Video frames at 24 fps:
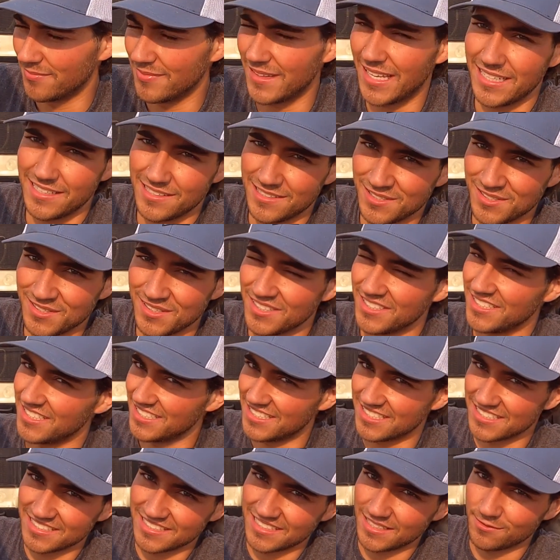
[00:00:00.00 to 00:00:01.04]
9230
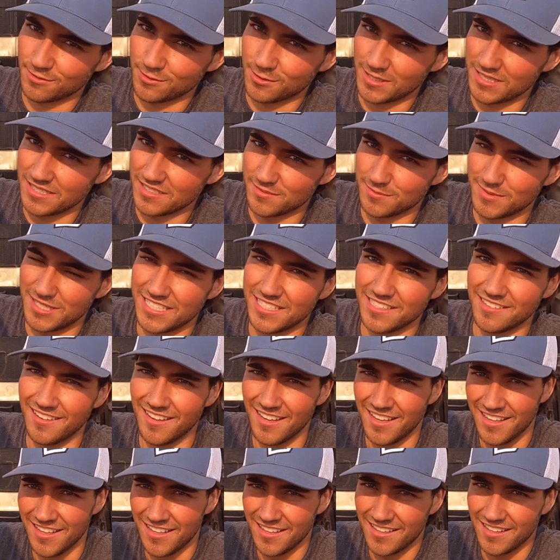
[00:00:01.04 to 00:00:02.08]
doesn't have quite as many,
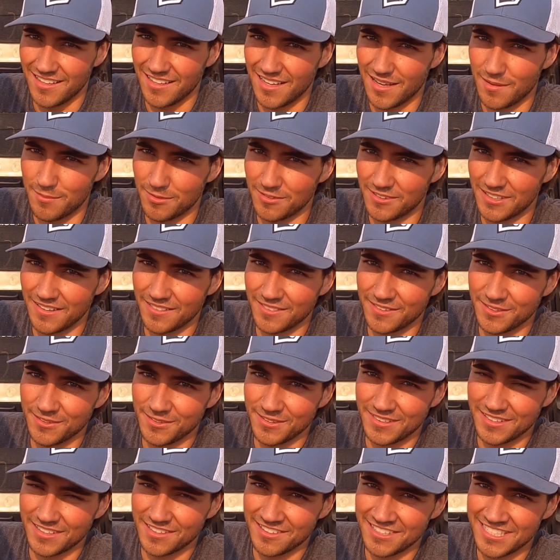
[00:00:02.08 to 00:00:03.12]
but run through
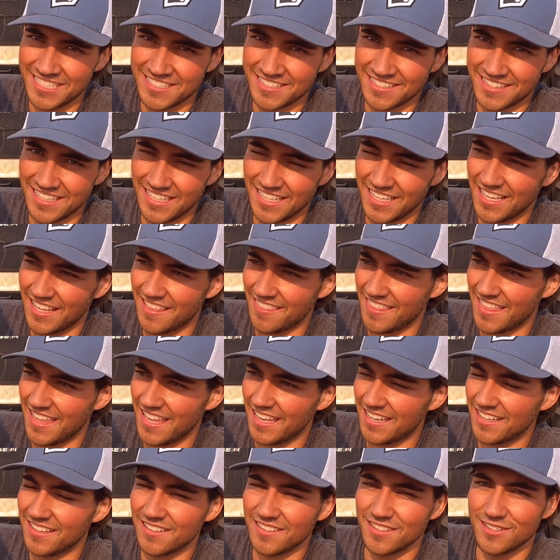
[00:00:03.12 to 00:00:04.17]
with the grease thing, and
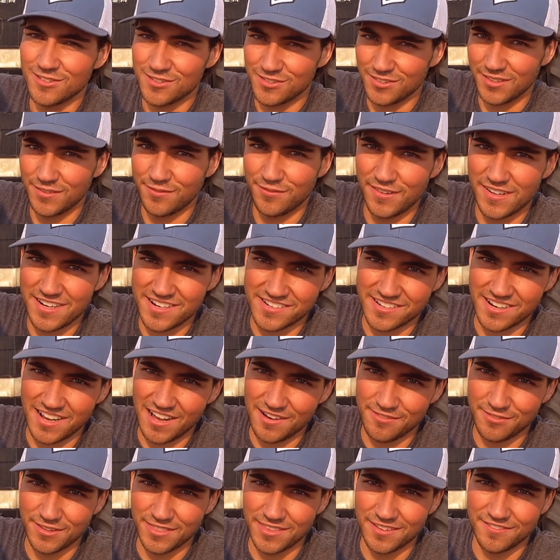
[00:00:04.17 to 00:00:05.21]
then usually finish
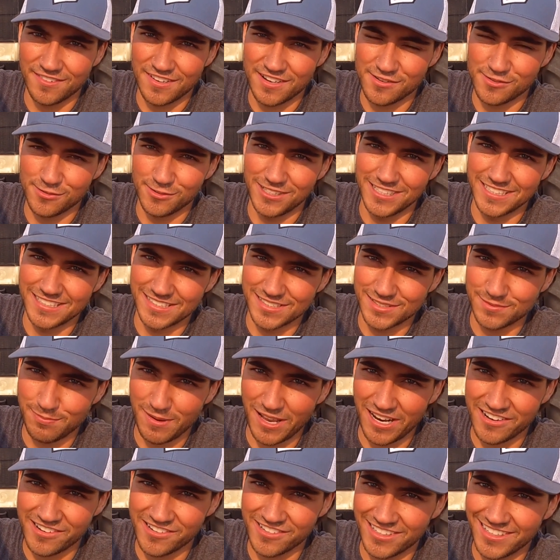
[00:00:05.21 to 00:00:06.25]
off with a visual
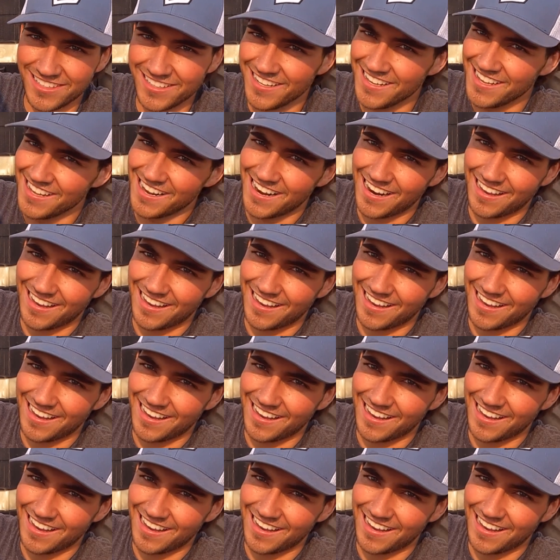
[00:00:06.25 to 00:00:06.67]
inspection.